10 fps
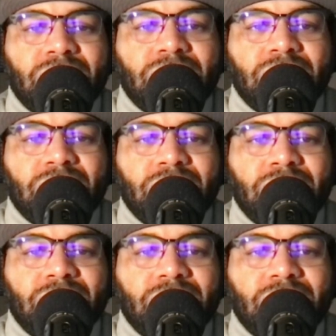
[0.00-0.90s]

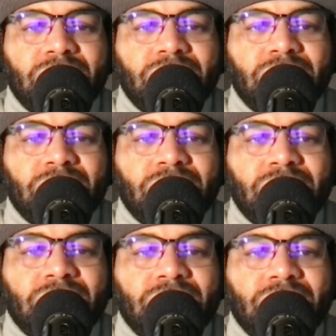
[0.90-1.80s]

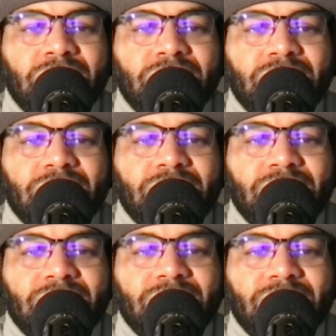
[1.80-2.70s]

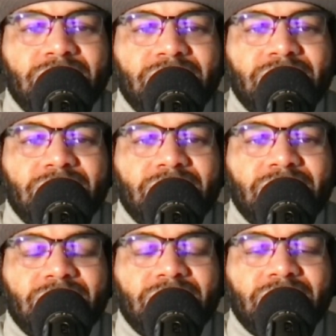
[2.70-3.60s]

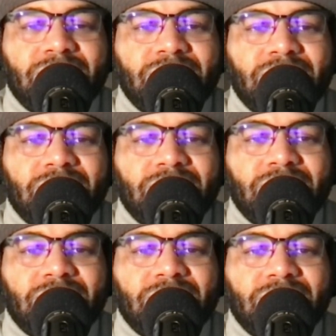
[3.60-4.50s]

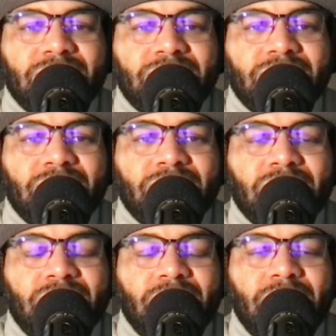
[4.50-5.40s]

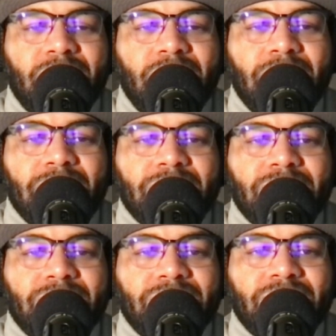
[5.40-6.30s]

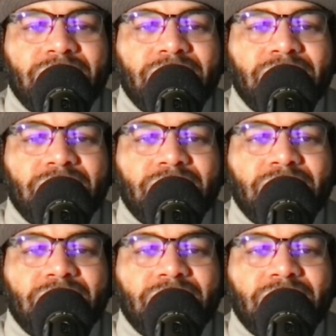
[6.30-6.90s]
[no speech]